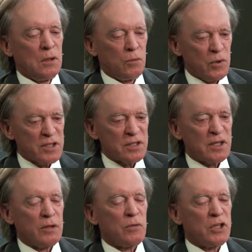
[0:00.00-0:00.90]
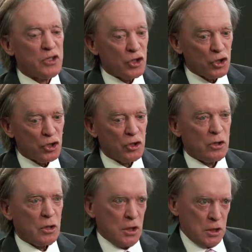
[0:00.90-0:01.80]
risk and
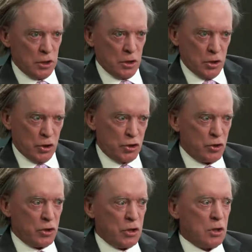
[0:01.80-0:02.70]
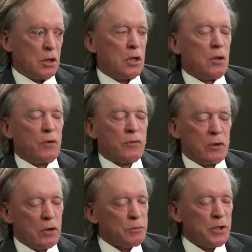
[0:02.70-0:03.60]
return should, over a
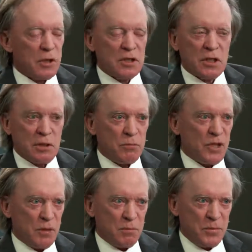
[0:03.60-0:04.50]
long period of time, be in